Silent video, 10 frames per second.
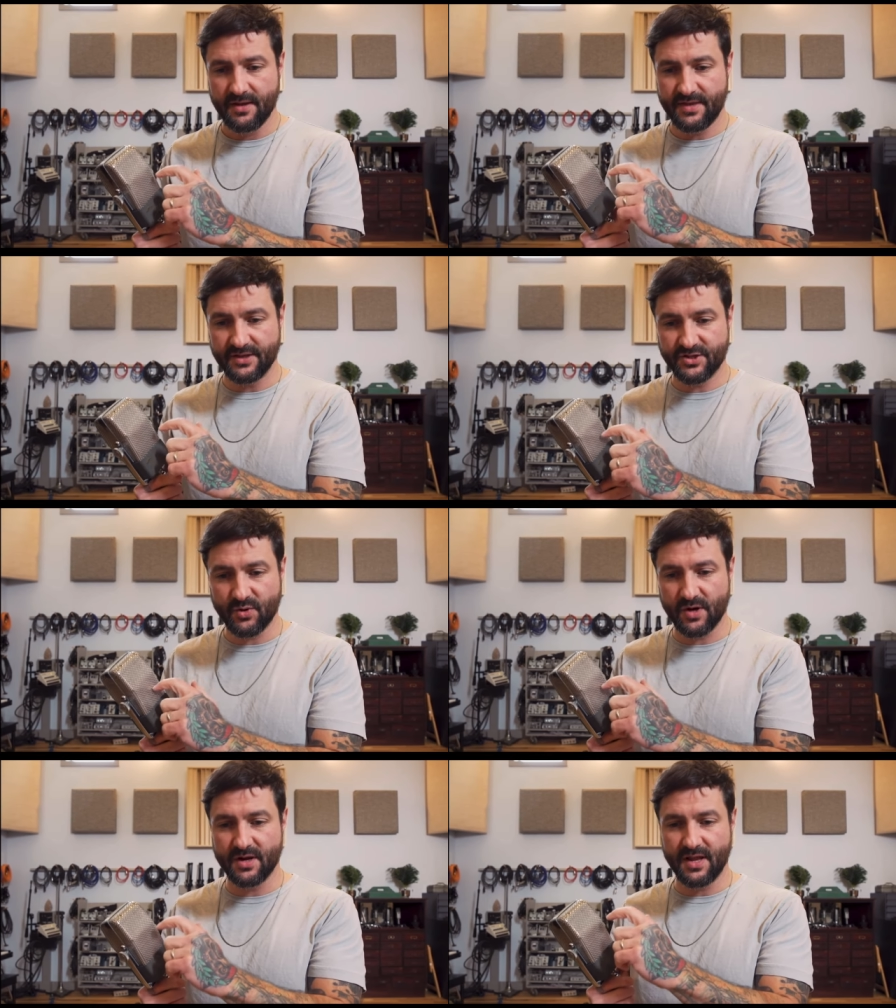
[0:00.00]
Oh yeah, they
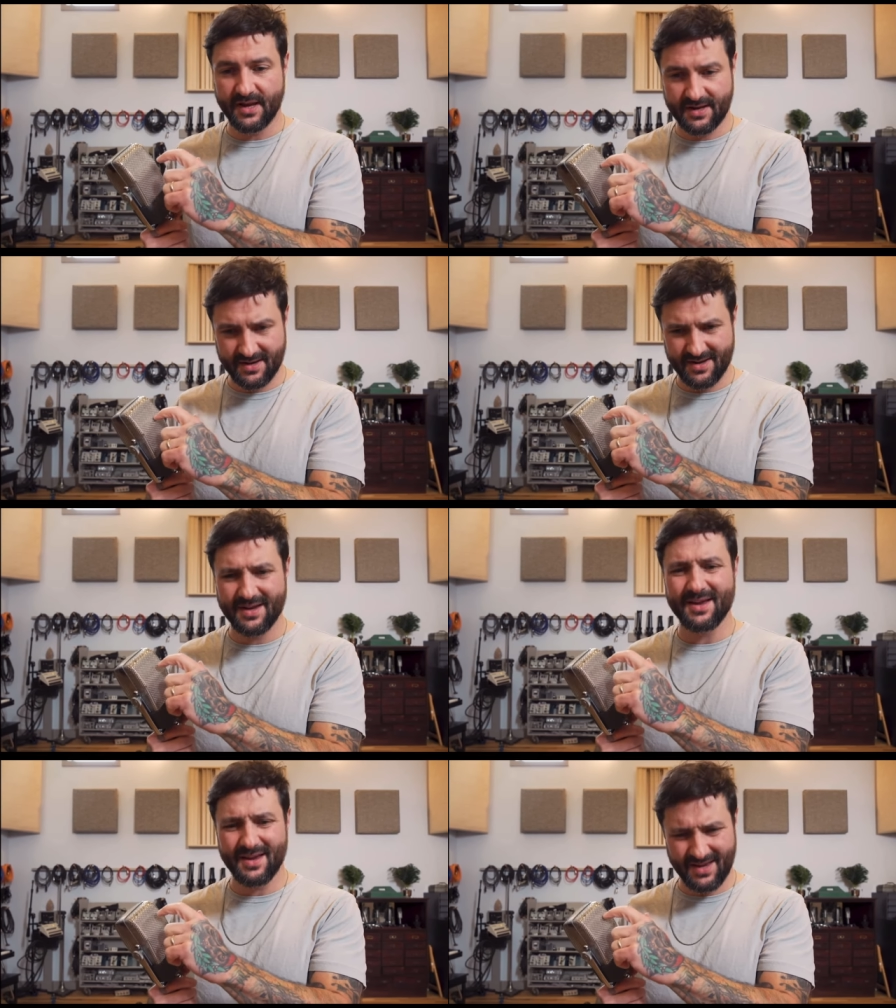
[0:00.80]
go across like, the middle
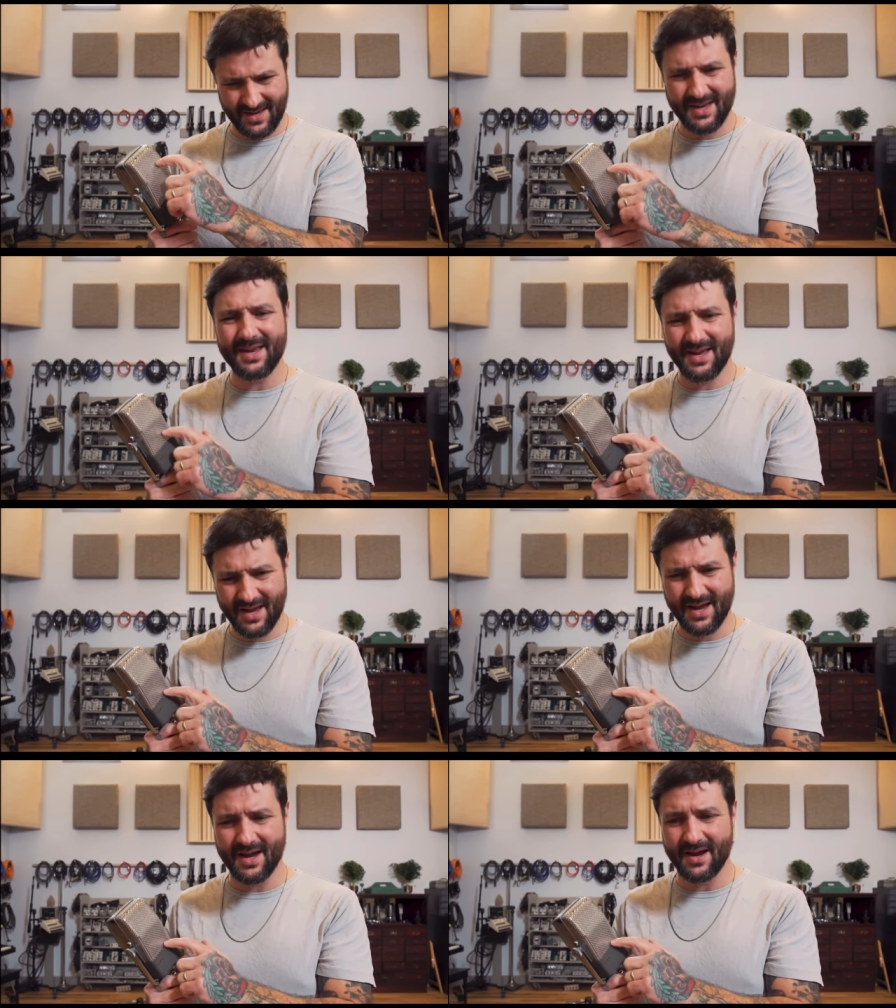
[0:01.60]
of it. Yeah,
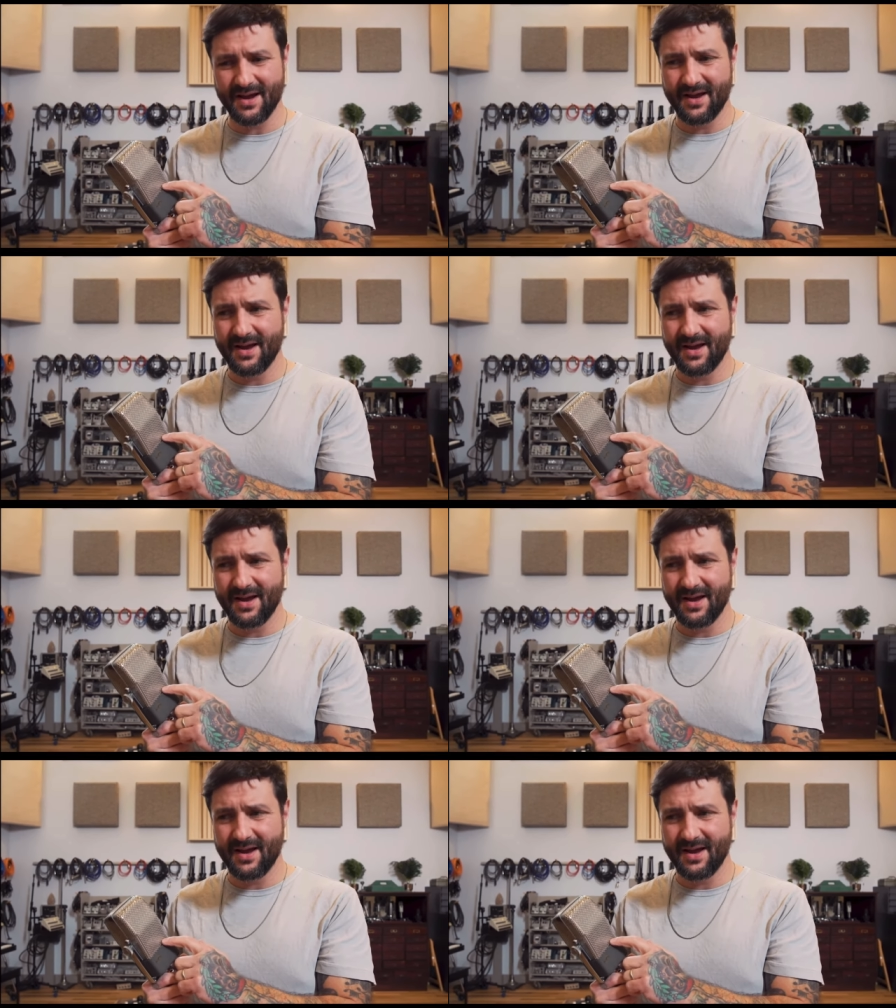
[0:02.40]
okay.